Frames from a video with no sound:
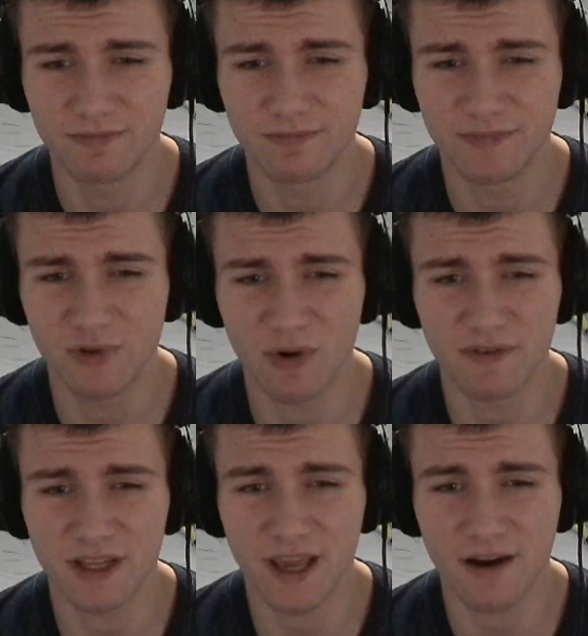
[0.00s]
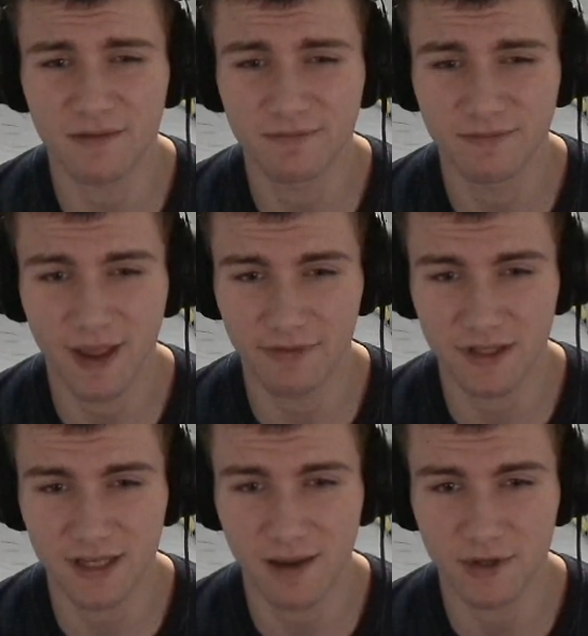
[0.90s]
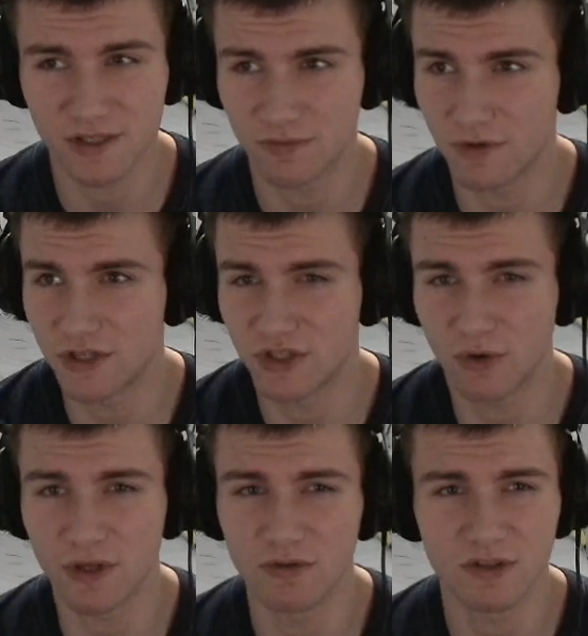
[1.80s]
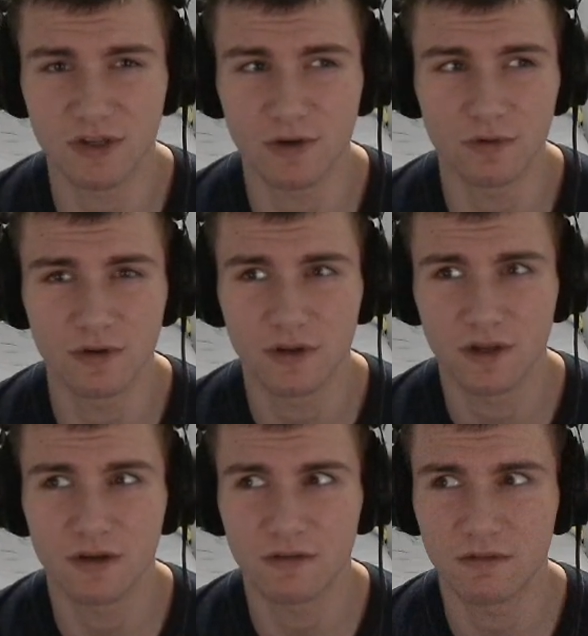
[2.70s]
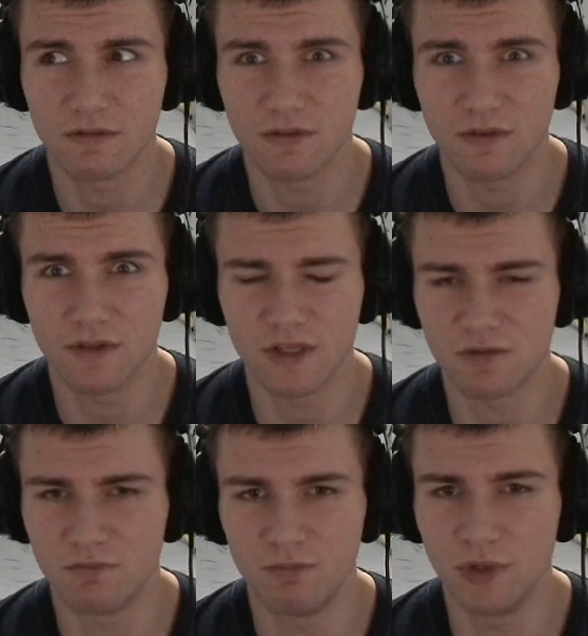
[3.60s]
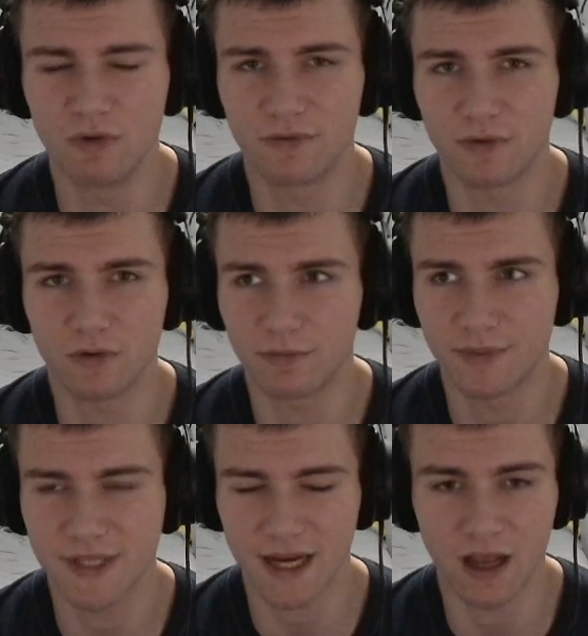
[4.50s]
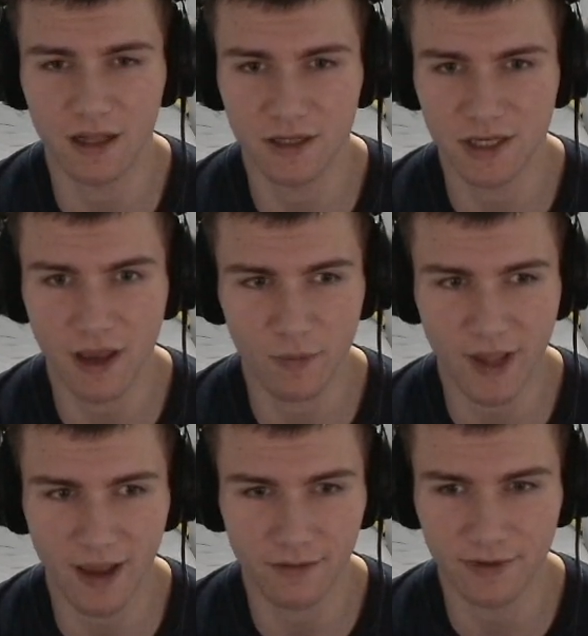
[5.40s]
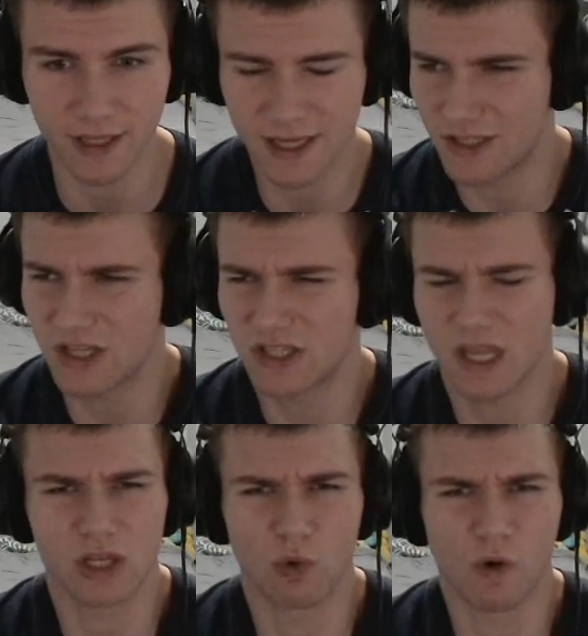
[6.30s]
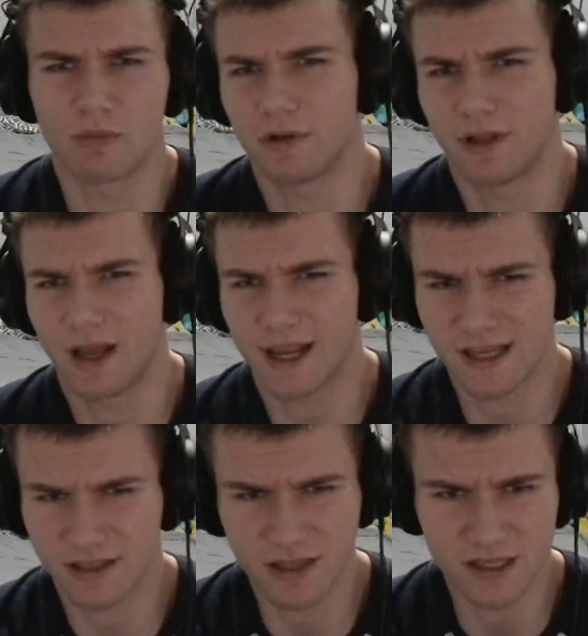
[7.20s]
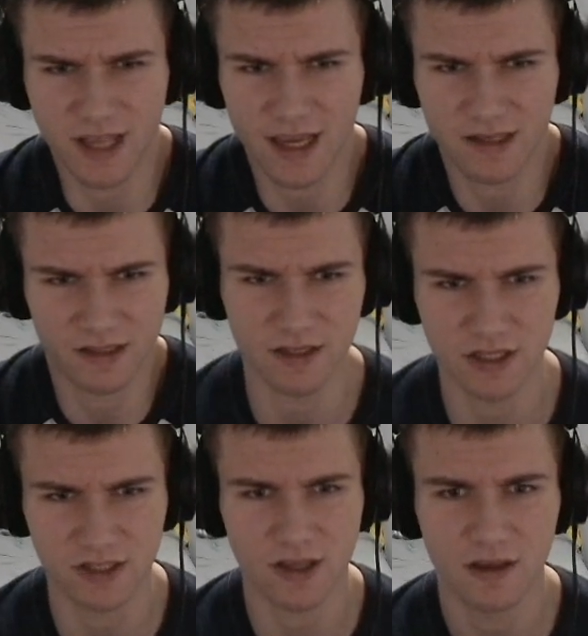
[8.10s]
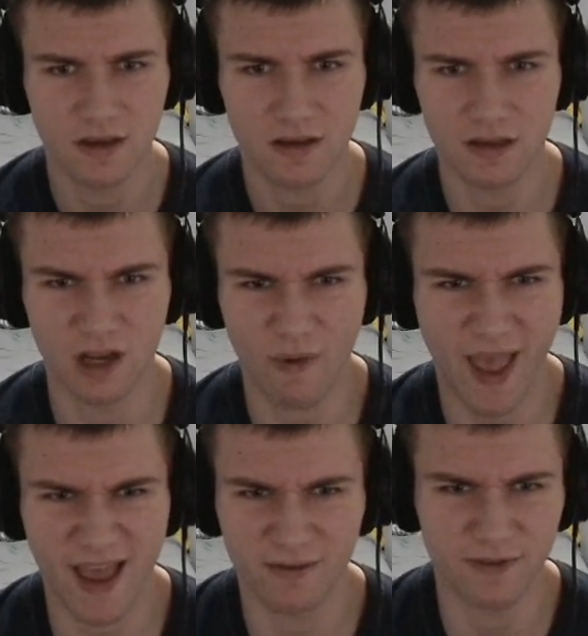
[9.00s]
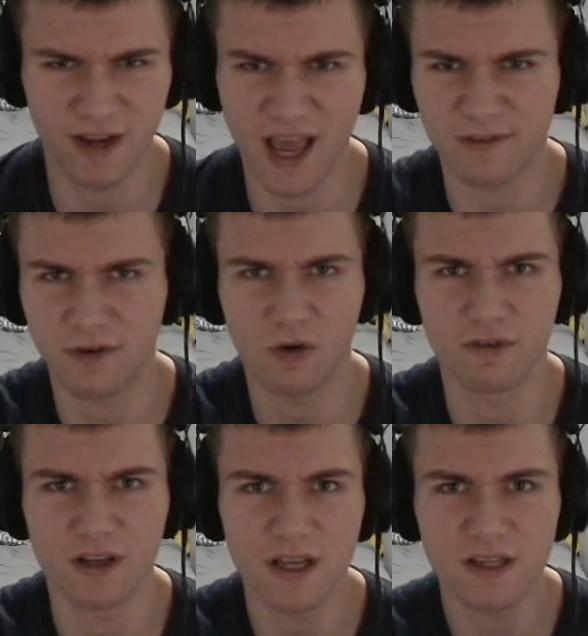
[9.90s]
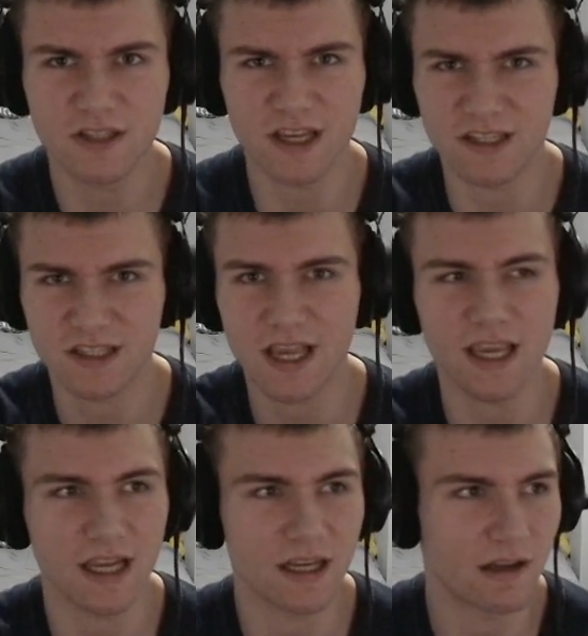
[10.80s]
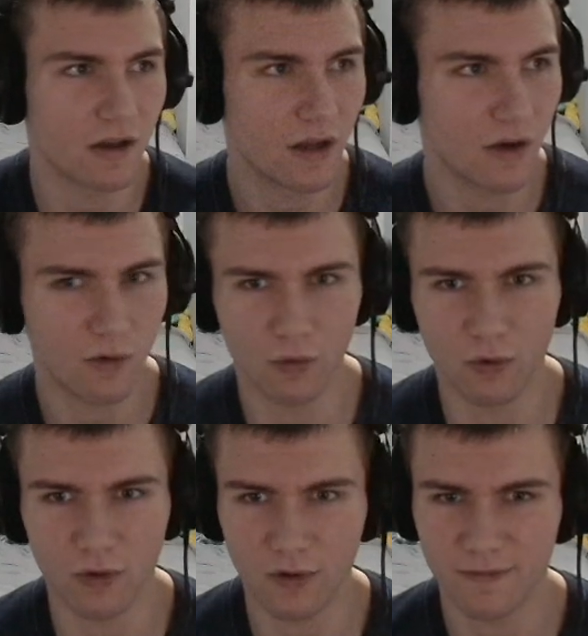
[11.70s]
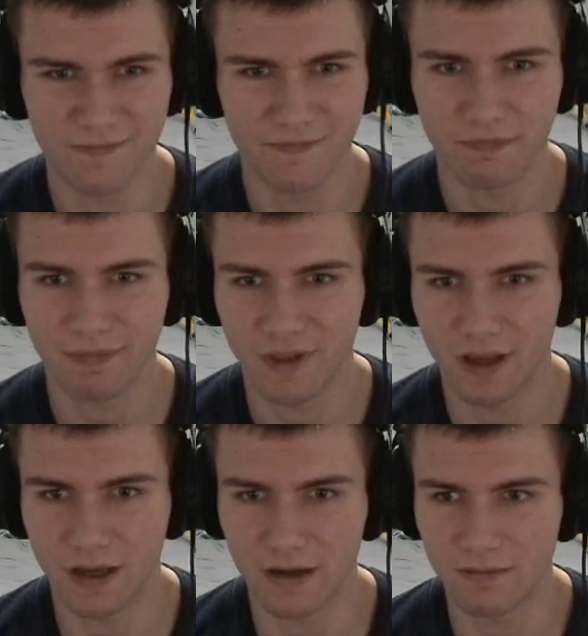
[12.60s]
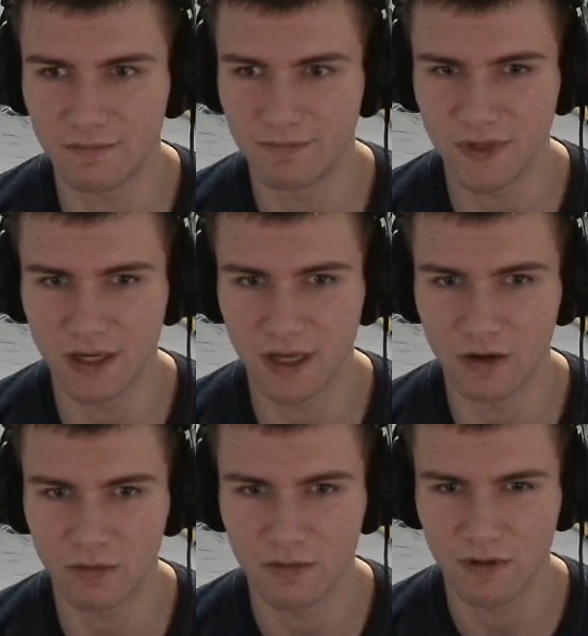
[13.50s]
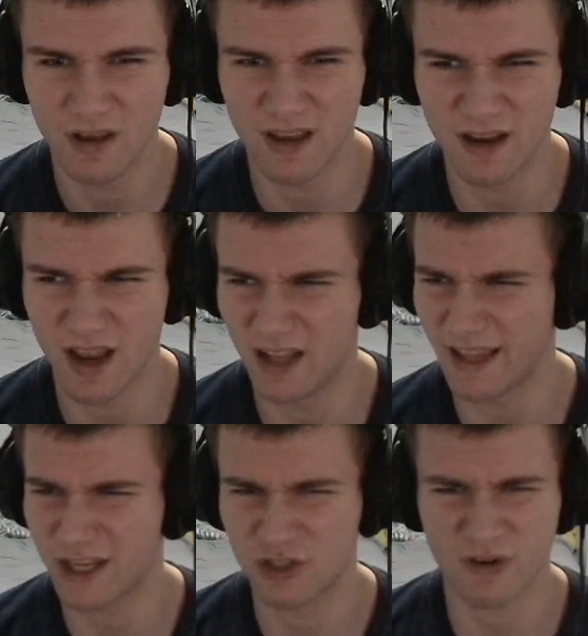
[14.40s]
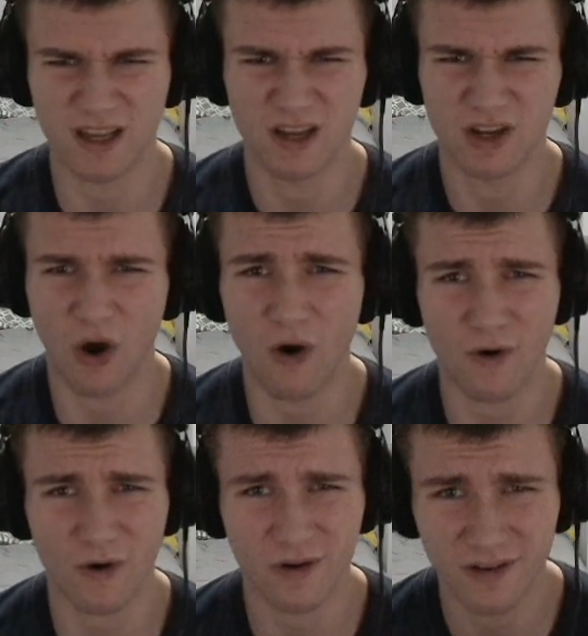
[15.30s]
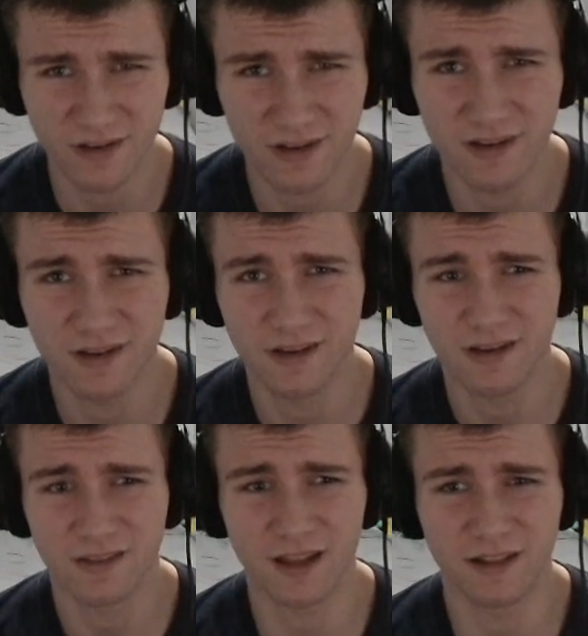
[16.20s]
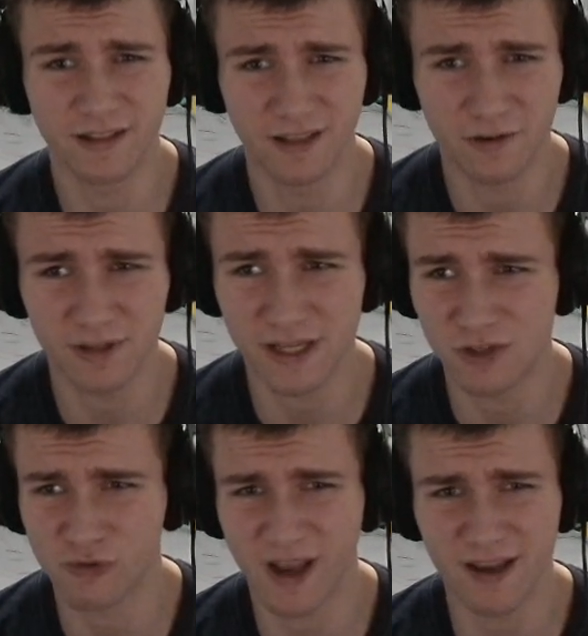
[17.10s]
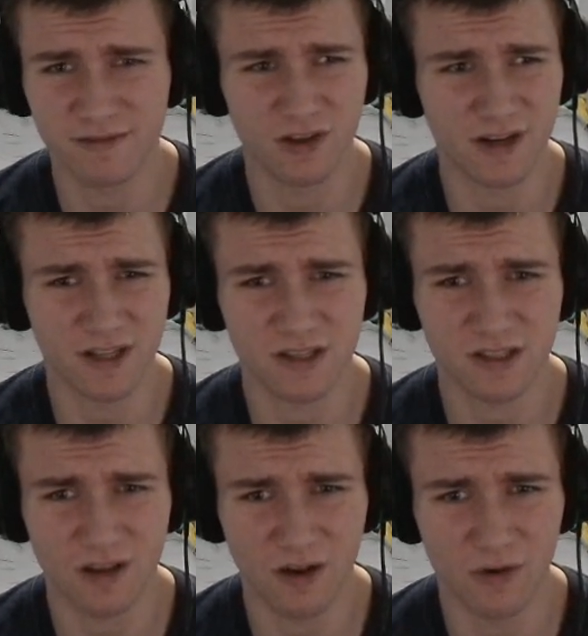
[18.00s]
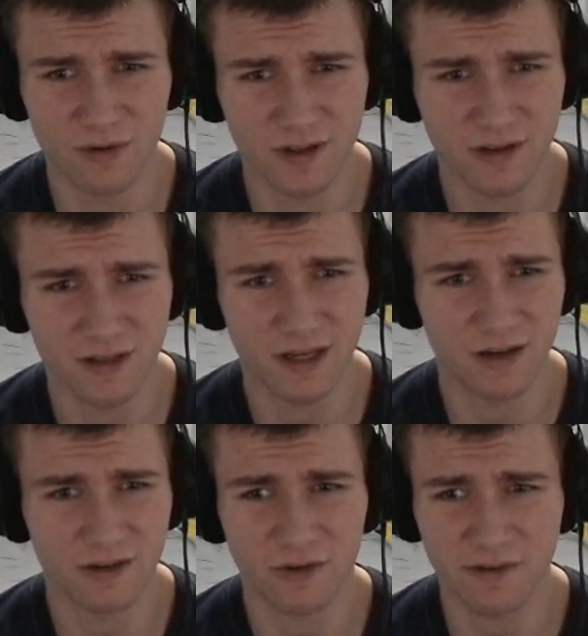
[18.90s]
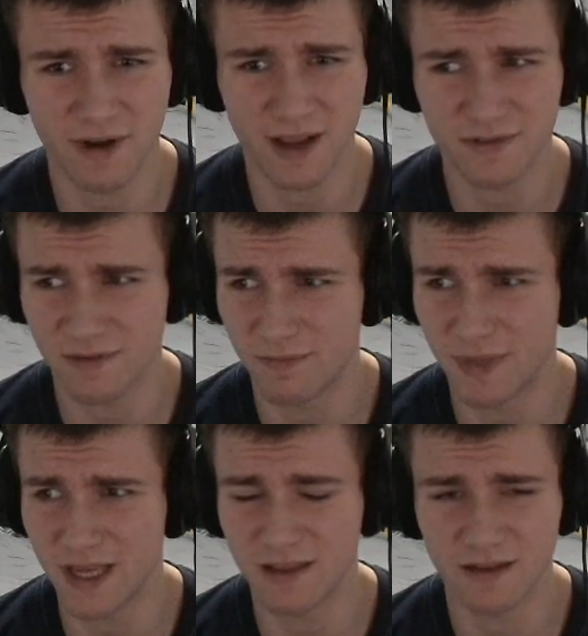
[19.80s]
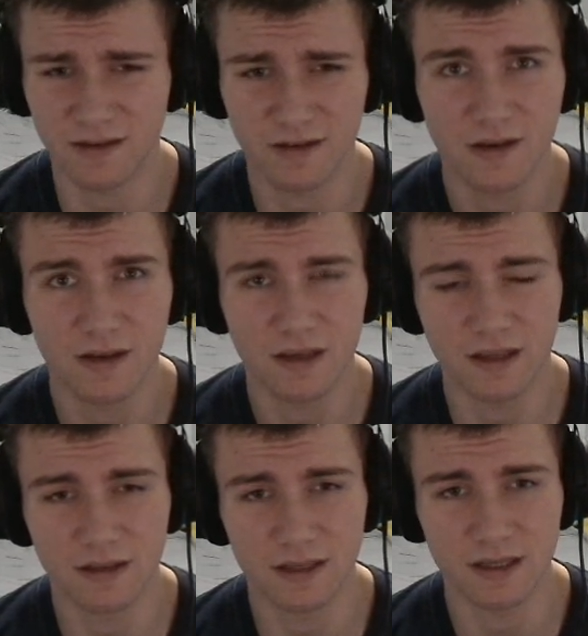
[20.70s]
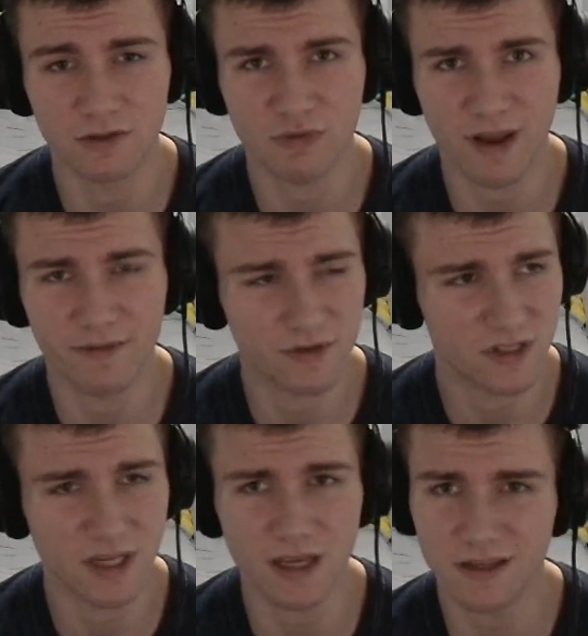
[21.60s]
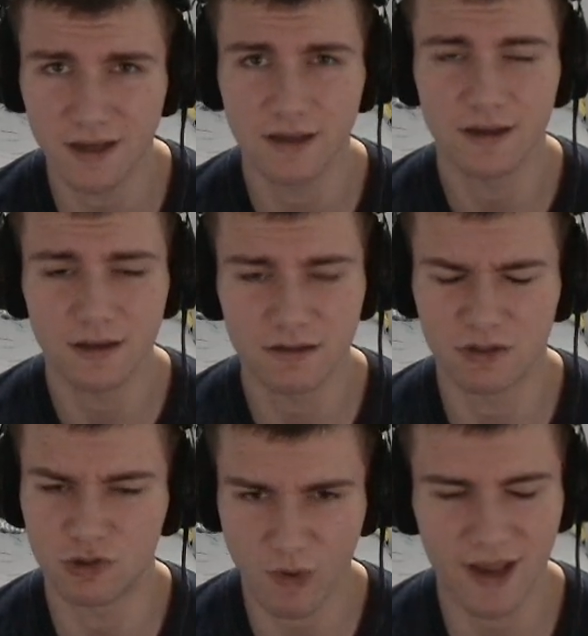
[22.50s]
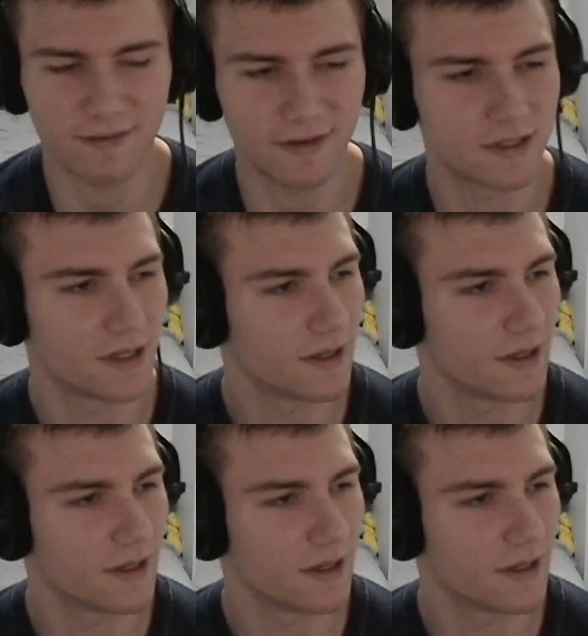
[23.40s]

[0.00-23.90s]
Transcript: don't even care half the time because we're just so used to this beautiful technology that we have. Like, it's just like normal, I guess, these days to just have an iPhone 16 or an electric car that literally drives on its own. You don't even have to be in the driver's seat to drive it.